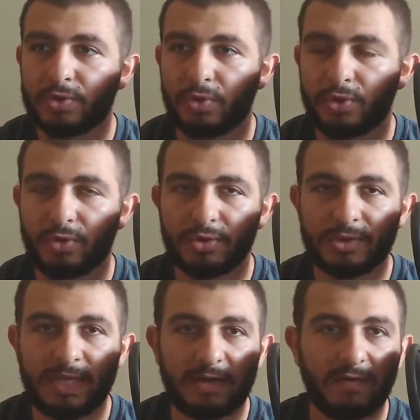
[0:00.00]
So you're
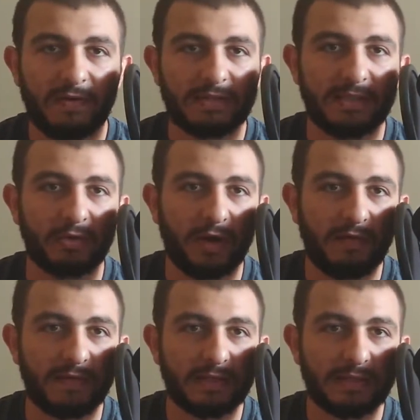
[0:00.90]
sacrificing
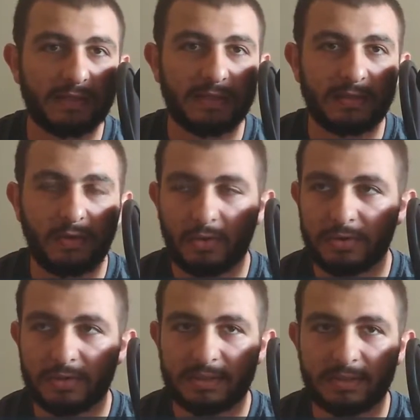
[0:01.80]
graphics in
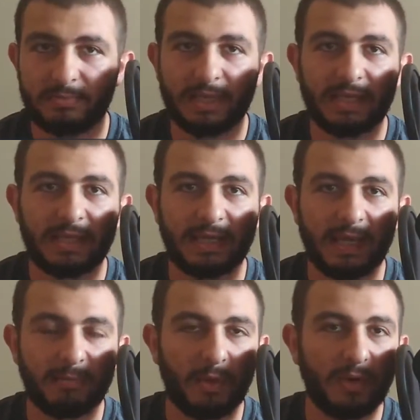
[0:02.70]
order to play the
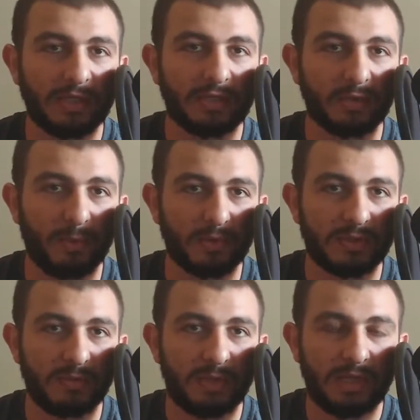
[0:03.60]
game the way it's
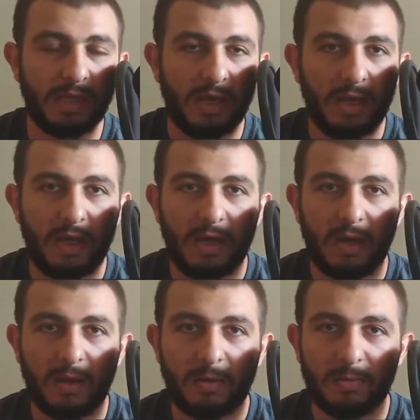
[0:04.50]
supposed to be,
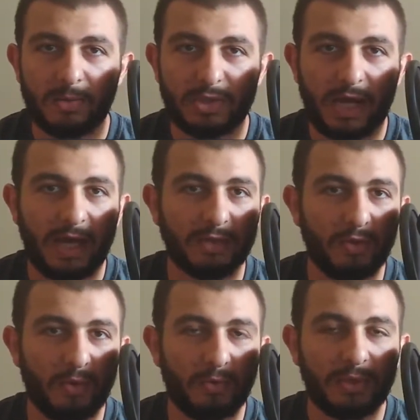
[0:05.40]
which I
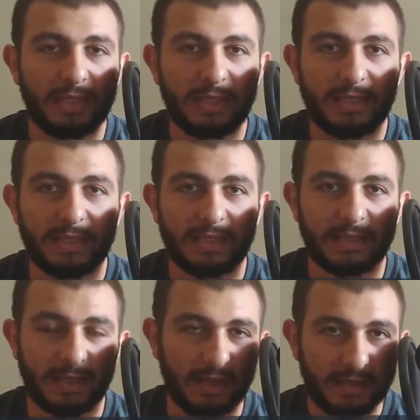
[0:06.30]
don't really
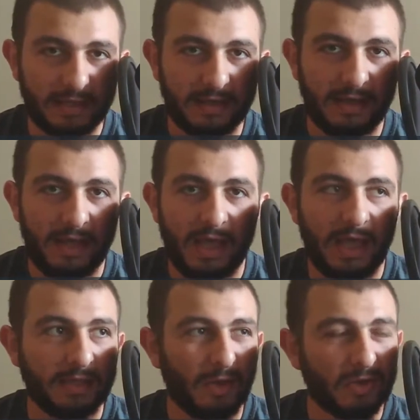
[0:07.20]
like.
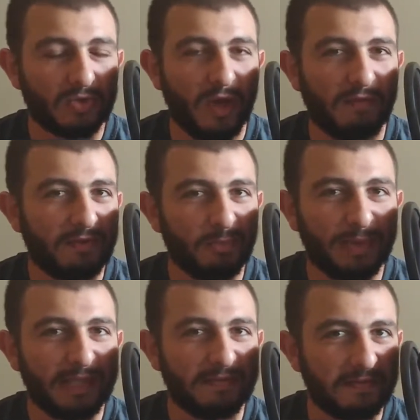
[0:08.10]
And also, have you
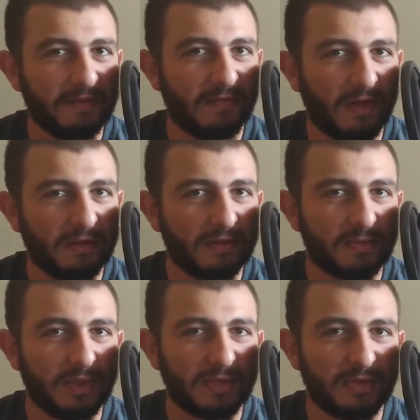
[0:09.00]
played FIFA on the
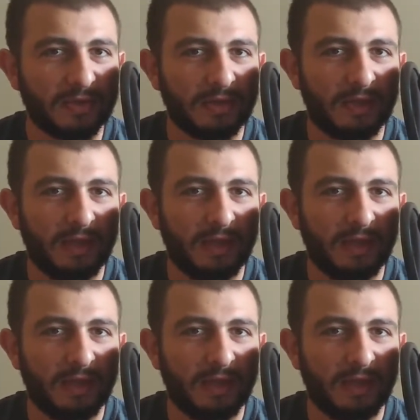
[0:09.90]
Switch?